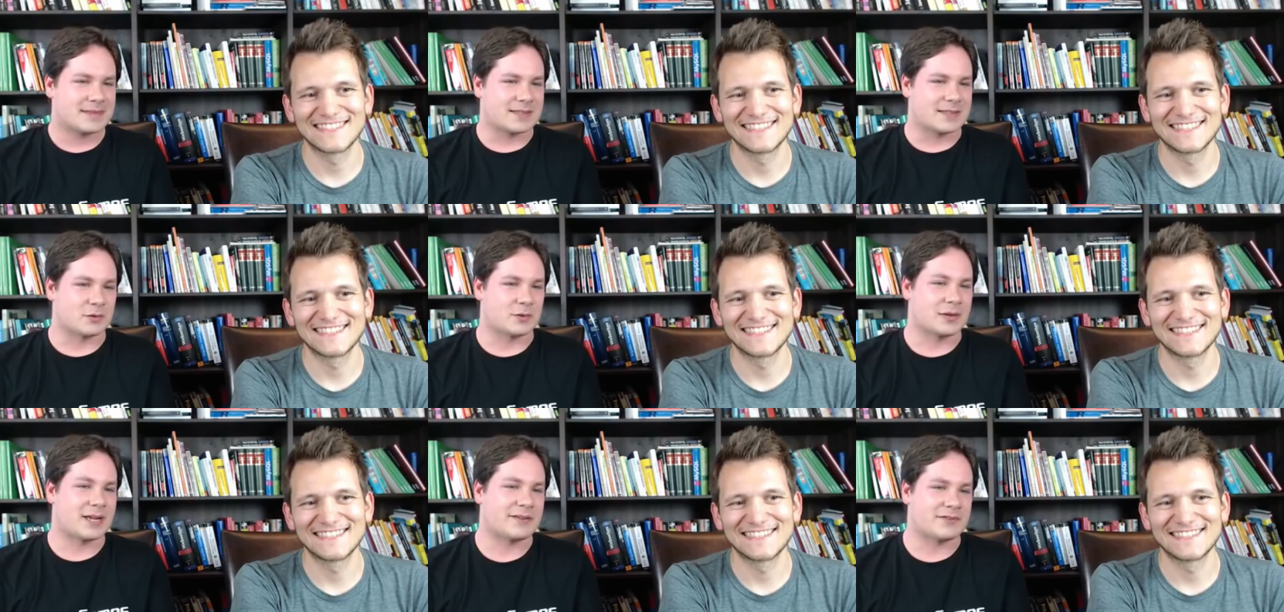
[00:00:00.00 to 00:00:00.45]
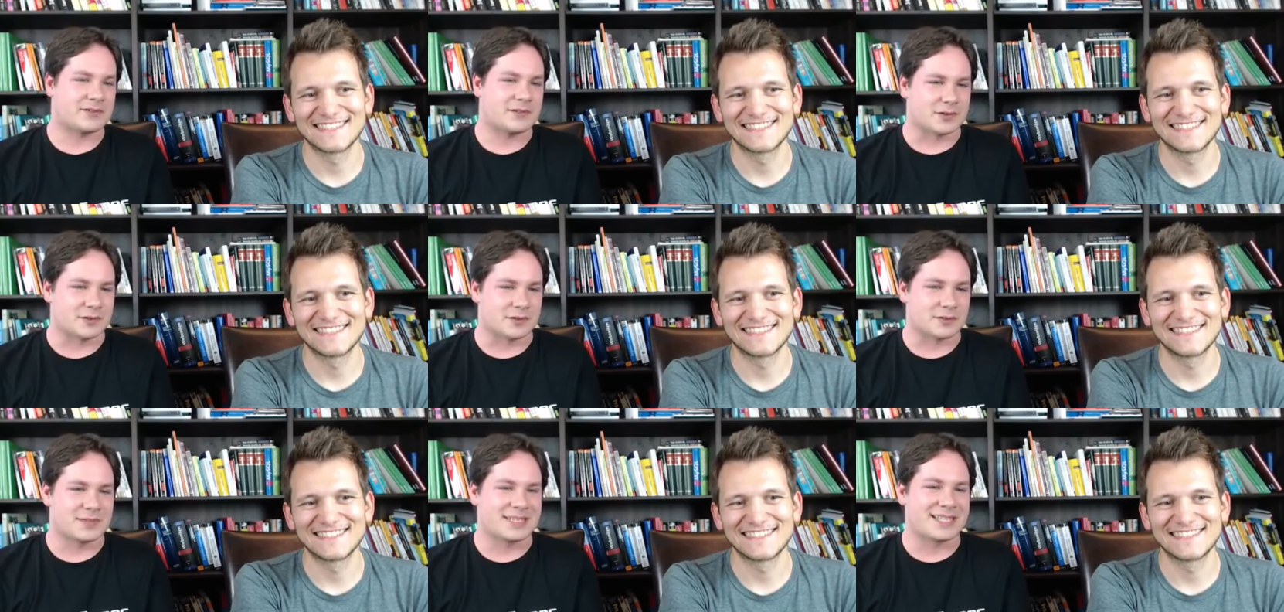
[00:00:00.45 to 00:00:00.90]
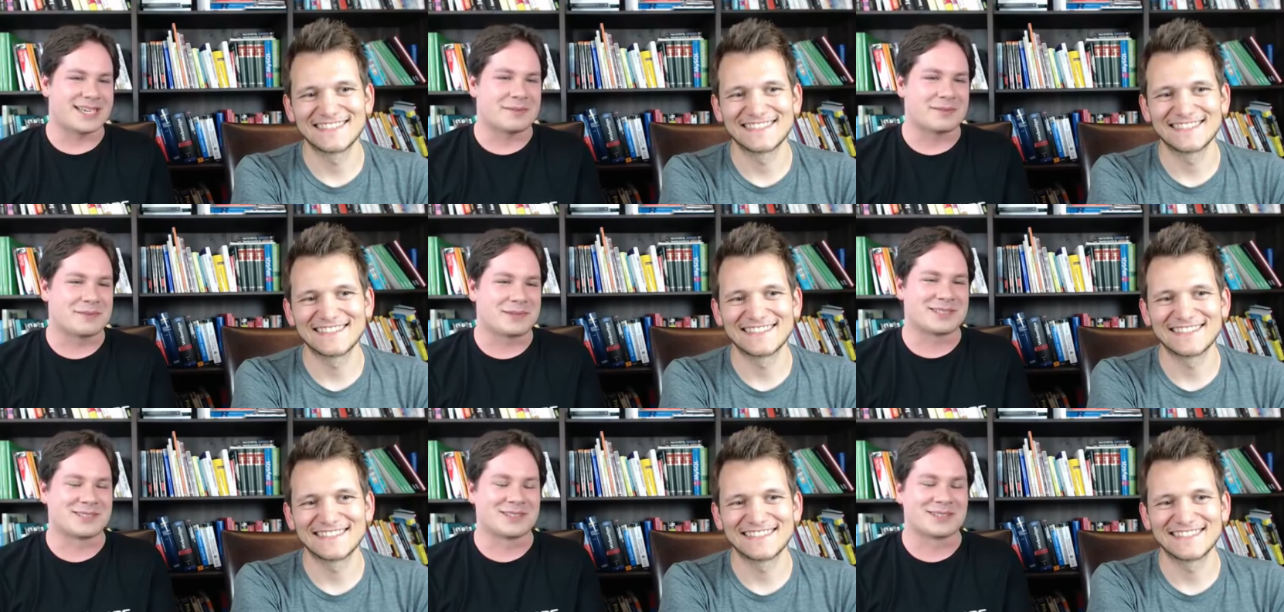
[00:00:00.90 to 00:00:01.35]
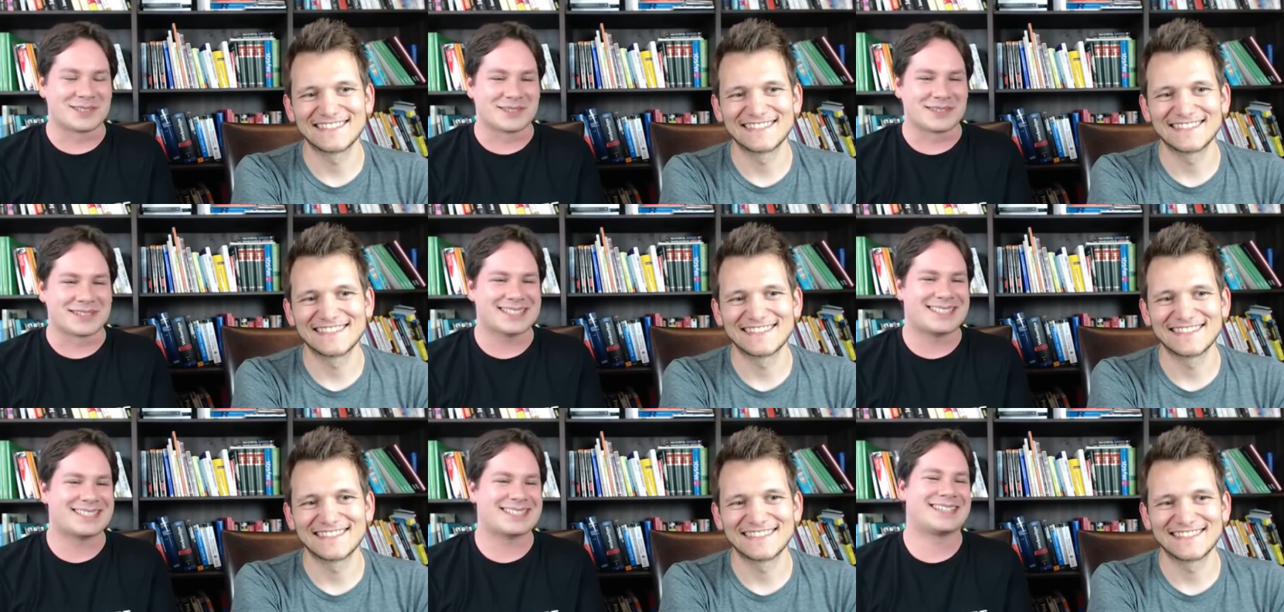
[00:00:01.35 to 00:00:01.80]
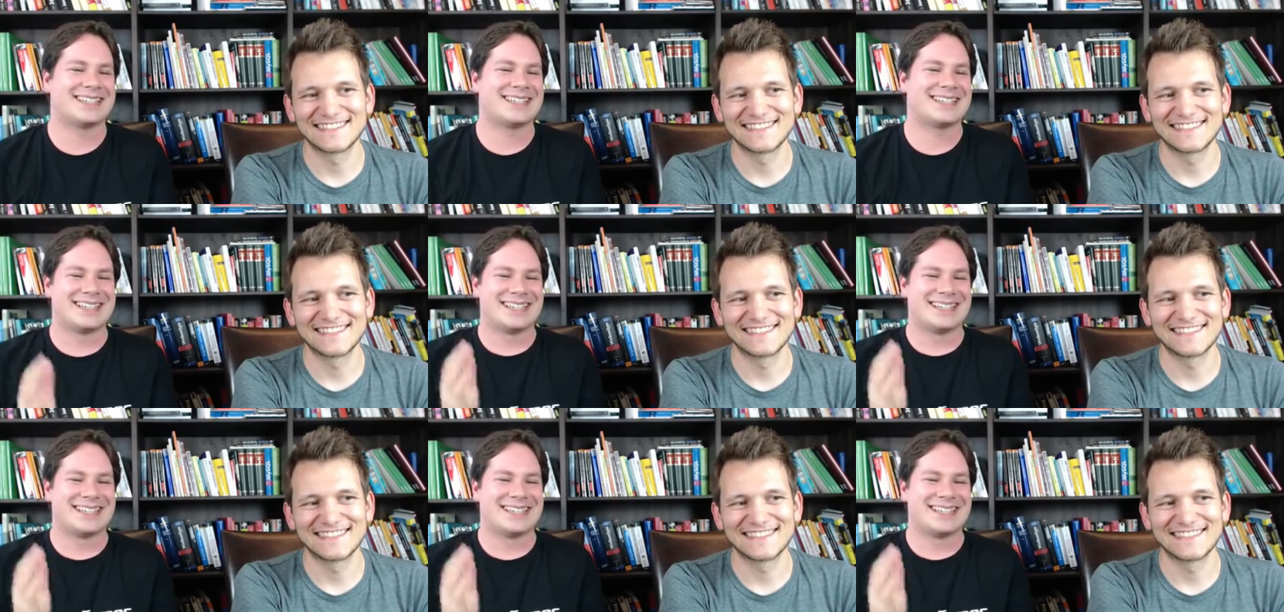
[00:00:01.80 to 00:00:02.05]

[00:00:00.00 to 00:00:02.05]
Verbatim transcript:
Speaker 1: You would have to be able to do it